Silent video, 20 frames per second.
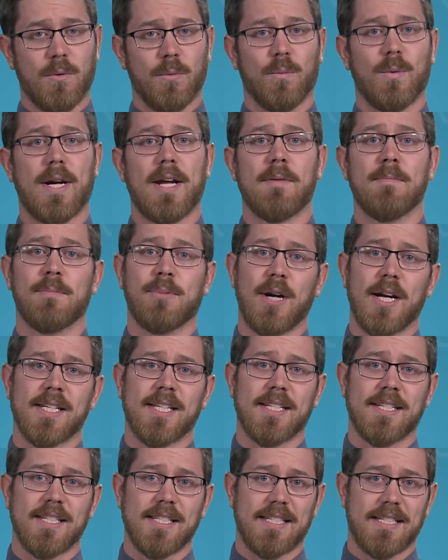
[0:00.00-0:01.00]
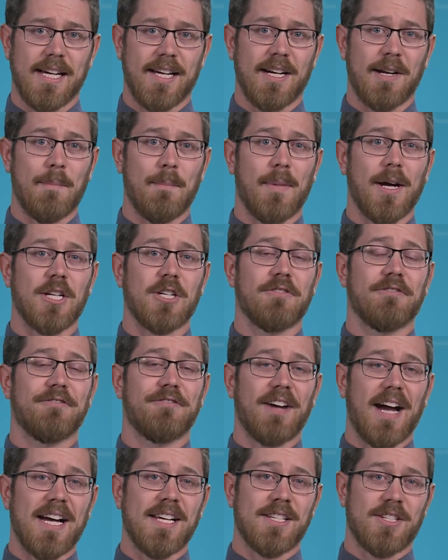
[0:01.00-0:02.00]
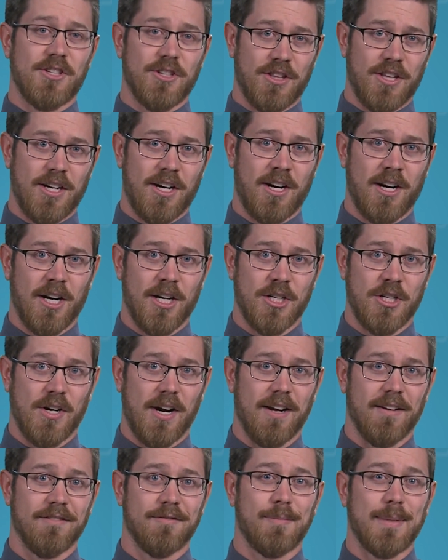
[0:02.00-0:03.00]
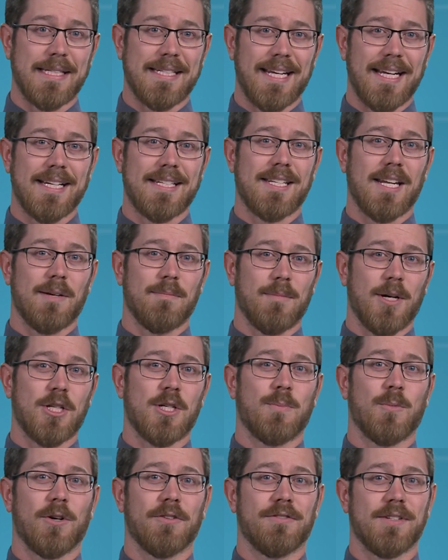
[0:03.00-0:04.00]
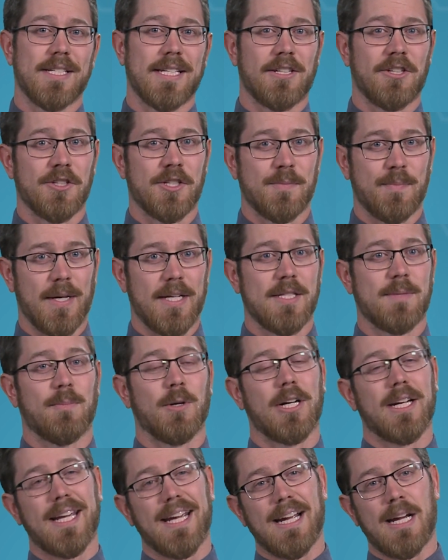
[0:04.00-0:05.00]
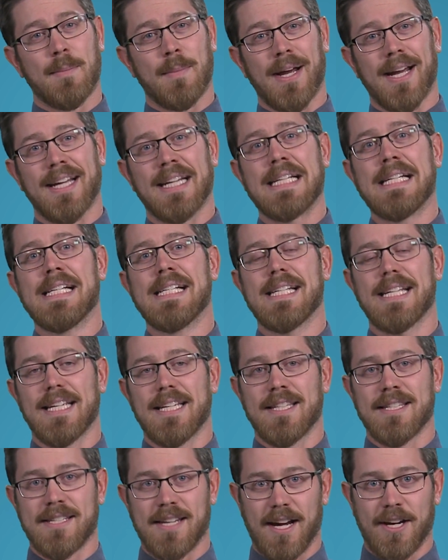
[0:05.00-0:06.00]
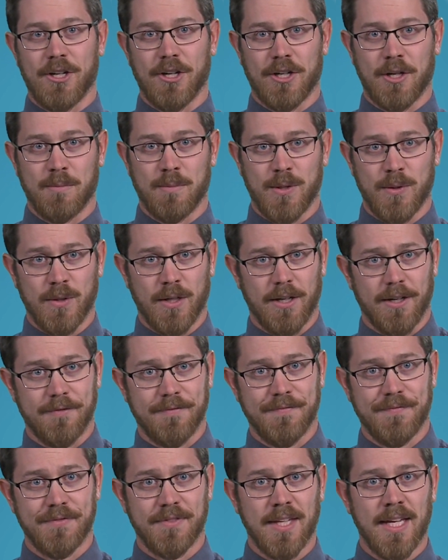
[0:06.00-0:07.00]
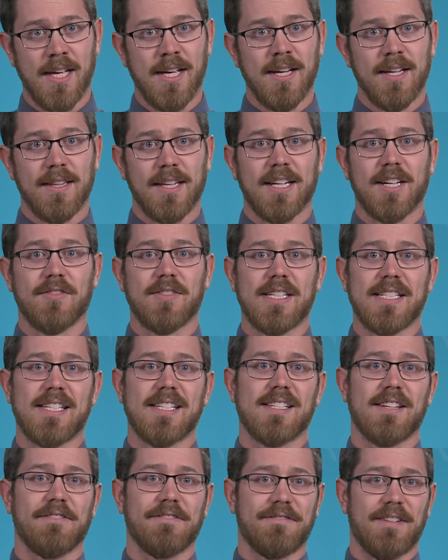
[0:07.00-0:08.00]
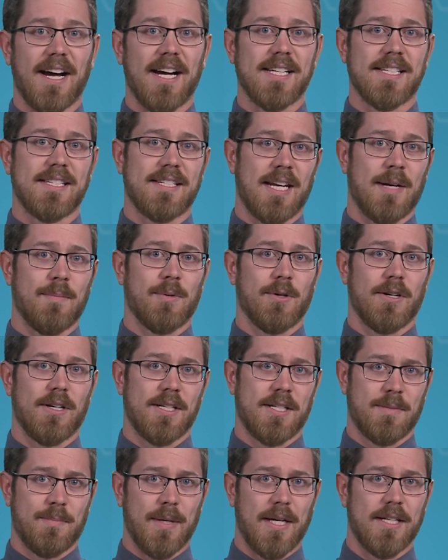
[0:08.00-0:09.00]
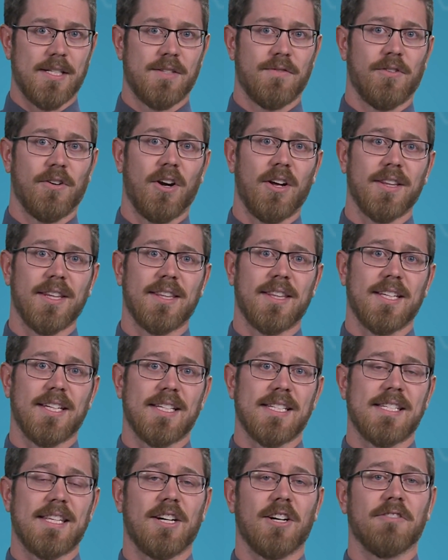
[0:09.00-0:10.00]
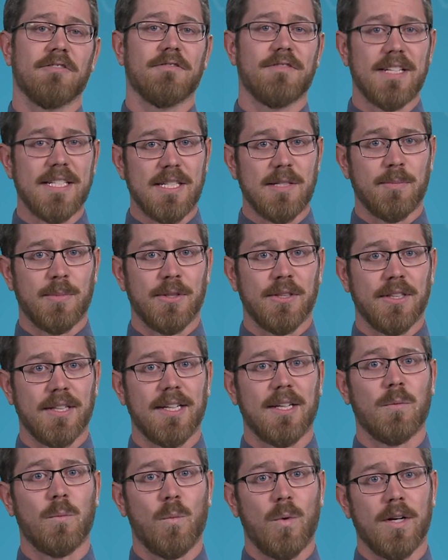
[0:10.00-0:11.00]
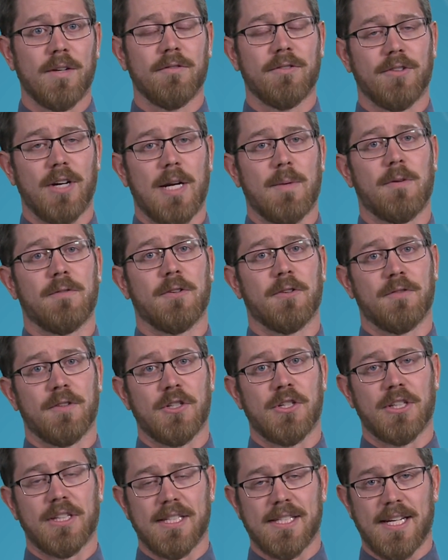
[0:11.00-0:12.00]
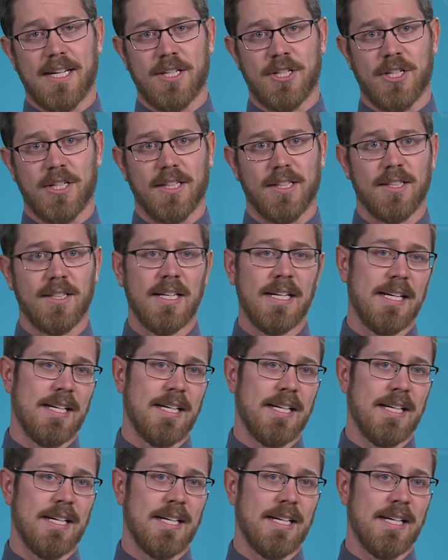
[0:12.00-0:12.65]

RAM processes data much faster than a hard drive, but takes up much more physical space per gigabyte inside your computer. Think of this as a fast temporary space for all the things that are visible in one frame of your visualization: